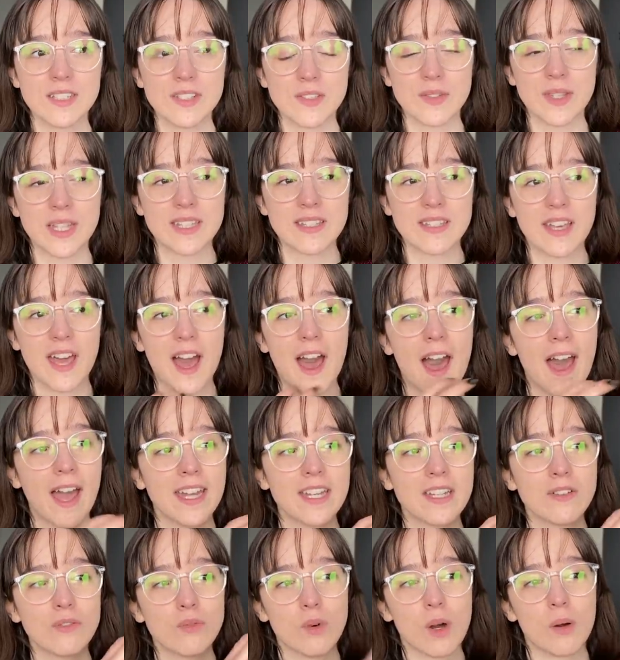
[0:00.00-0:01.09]
So that's
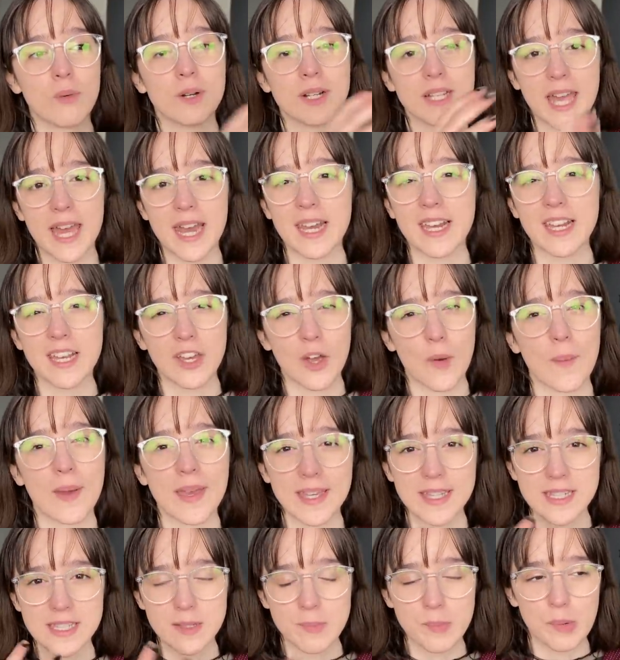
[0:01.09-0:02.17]
kind of what we're getting going into